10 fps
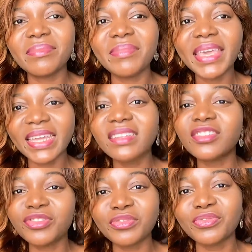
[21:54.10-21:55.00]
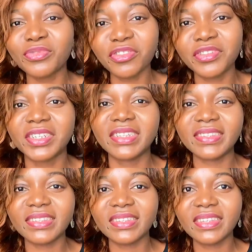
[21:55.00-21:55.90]
make a decision to work on
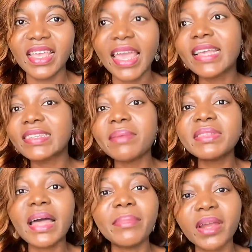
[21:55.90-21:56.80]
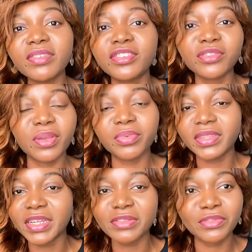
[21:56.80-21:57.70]
it, except that marriage is not
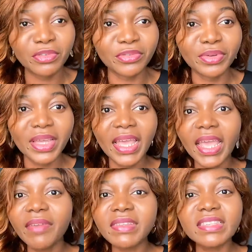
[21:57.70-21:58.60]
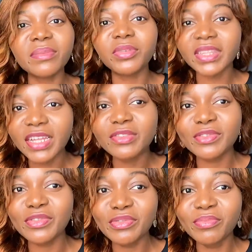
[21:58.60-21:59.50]
important to you. If it is important
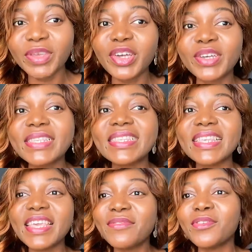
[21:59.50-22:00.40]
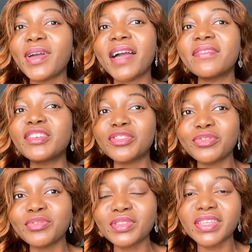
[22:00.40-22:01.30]
to you, because if you have
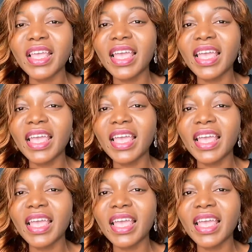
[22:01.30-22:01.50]
issues